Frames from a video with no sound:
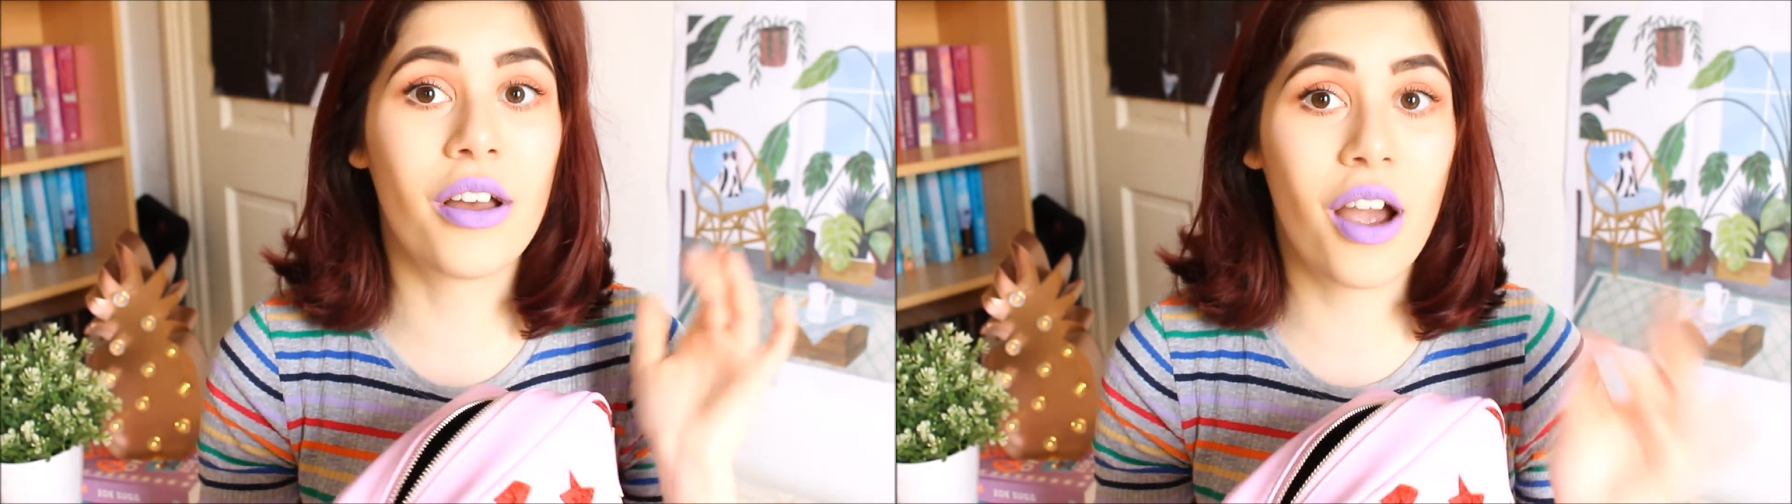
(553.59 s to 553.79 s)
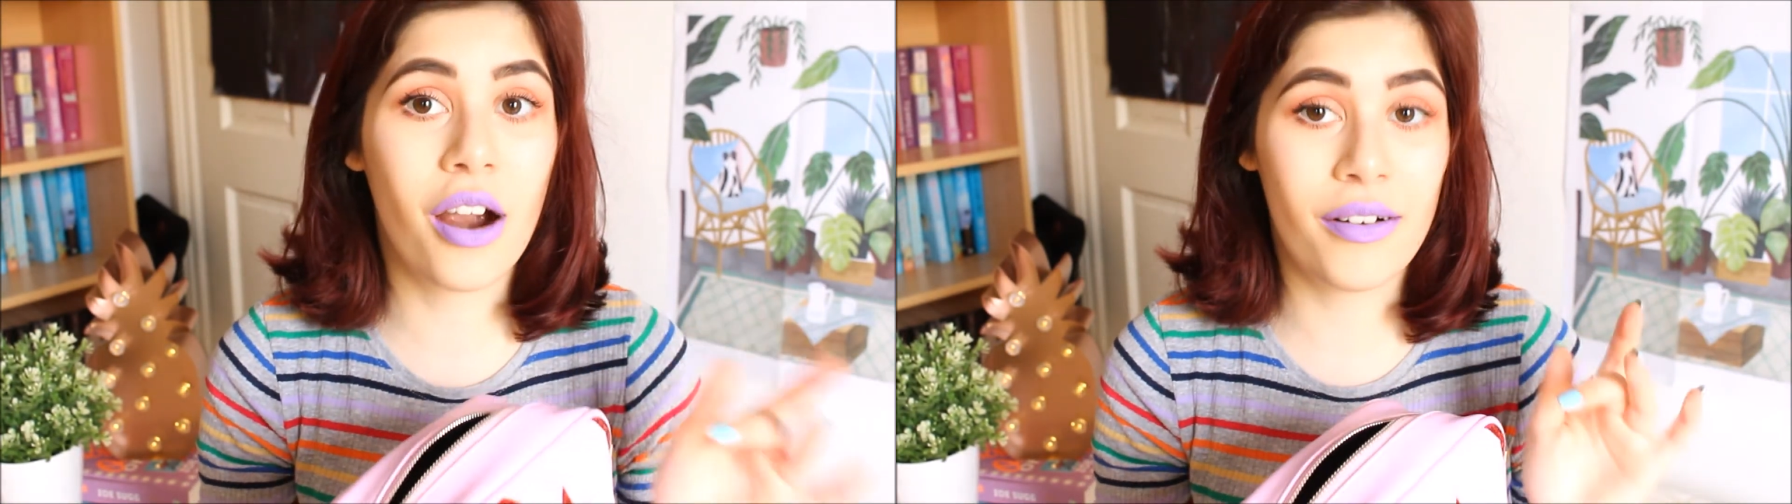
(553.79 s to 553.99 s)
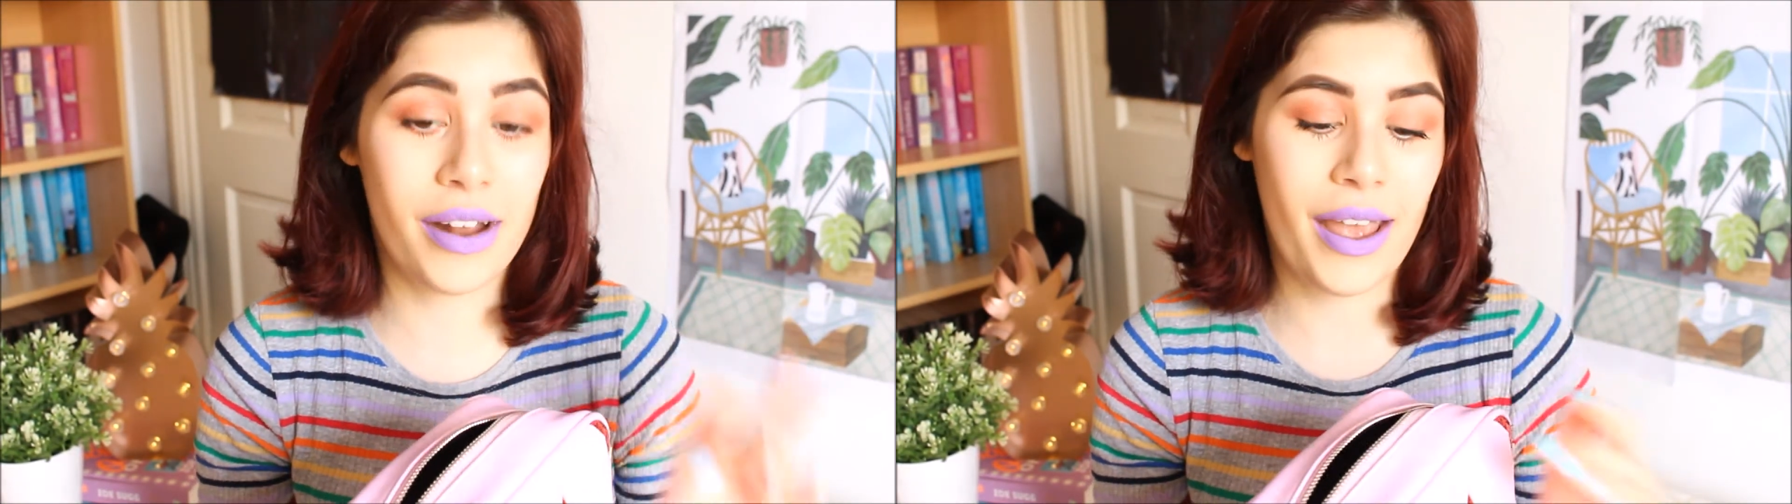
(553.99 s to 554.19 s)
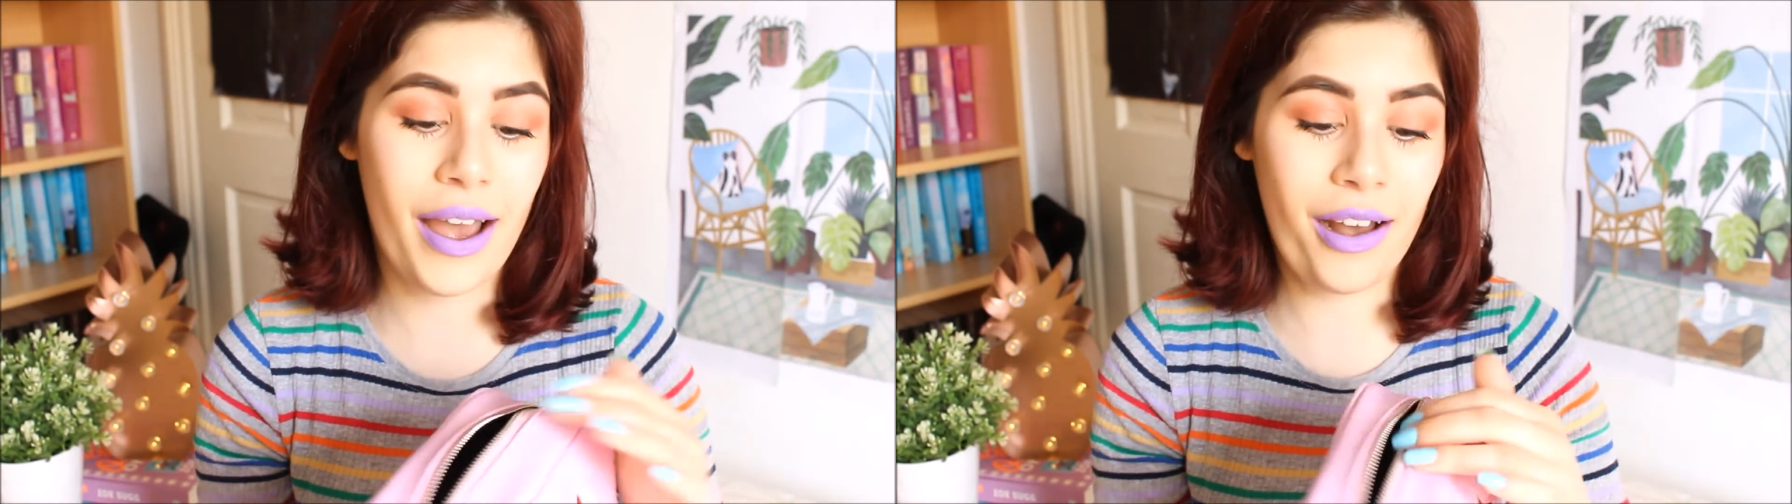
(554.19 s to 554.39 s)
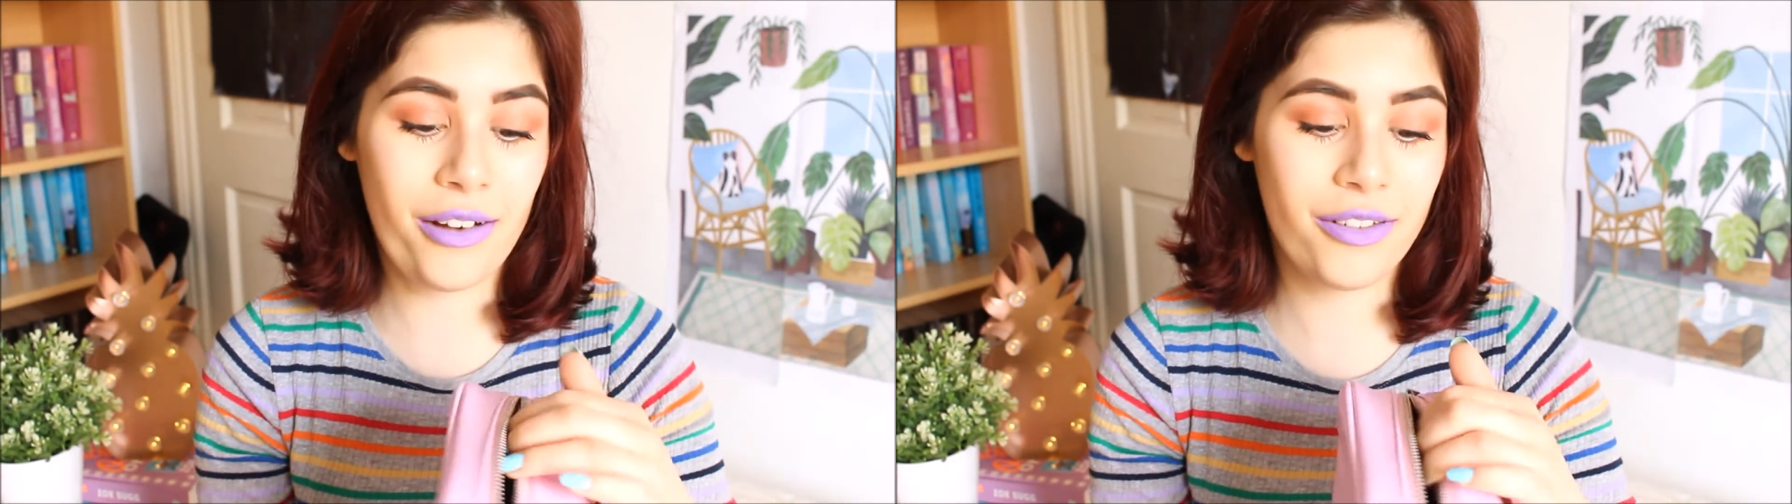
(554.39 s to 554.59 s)
I currently
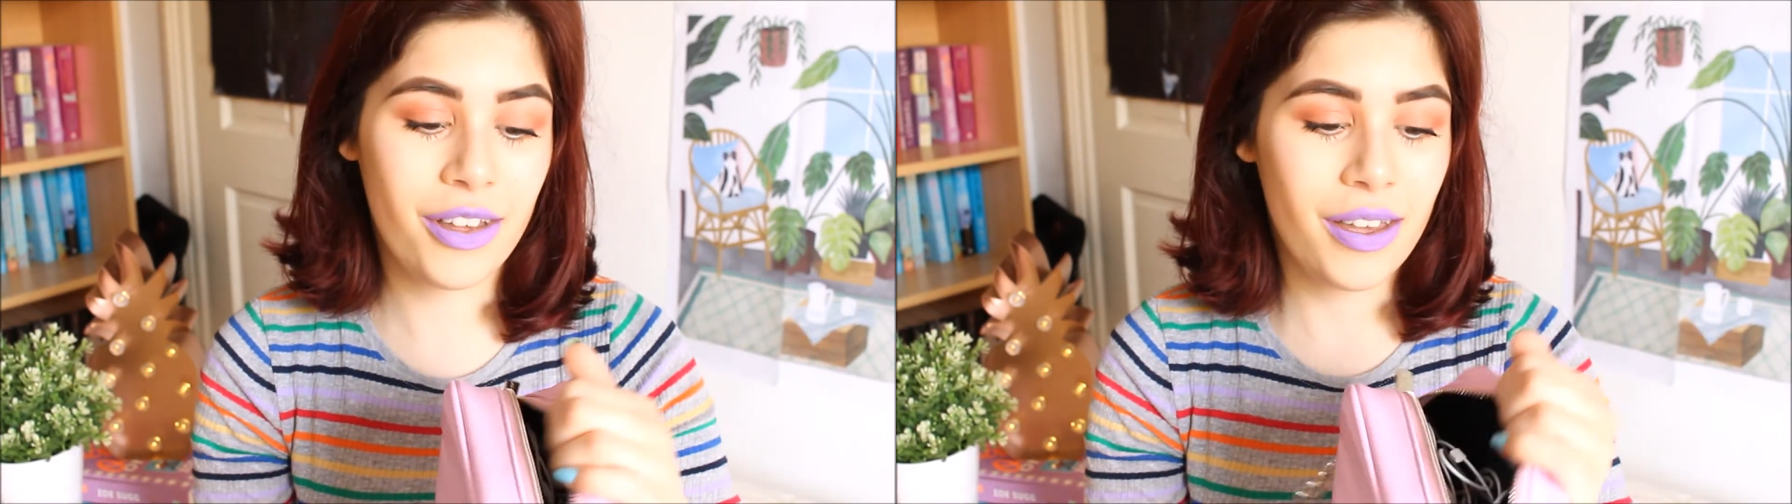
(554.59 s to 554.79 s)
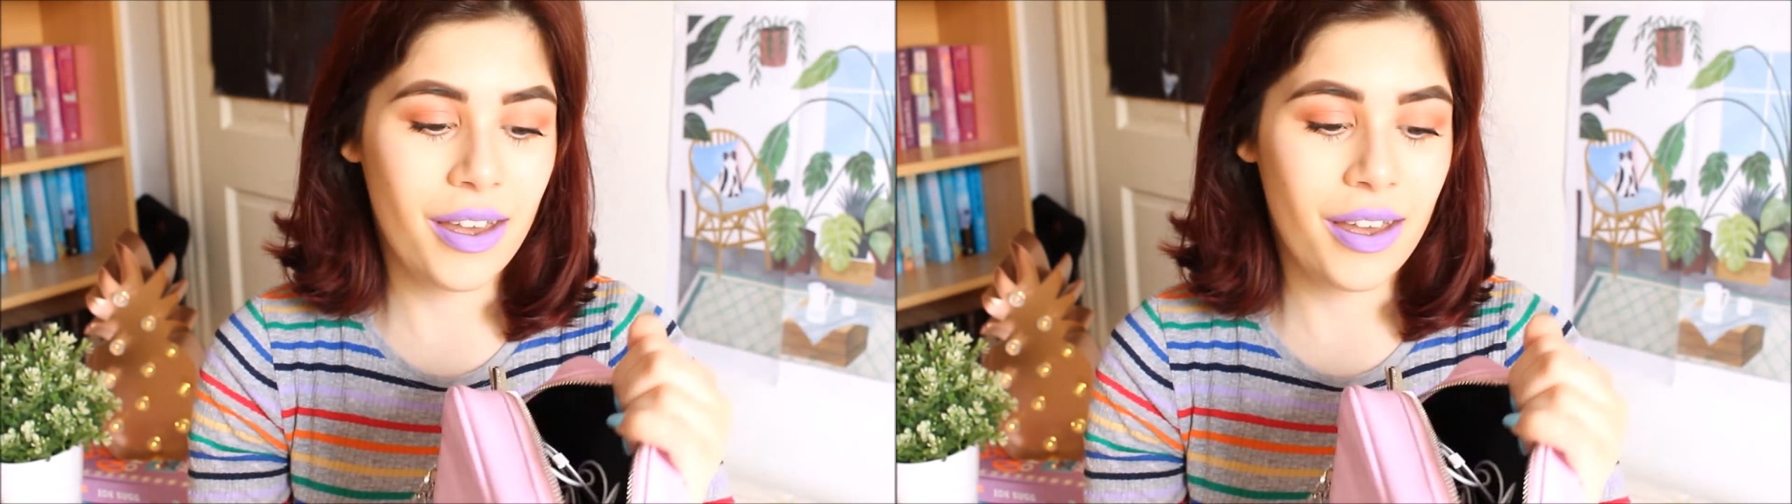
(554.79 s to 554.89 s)
have,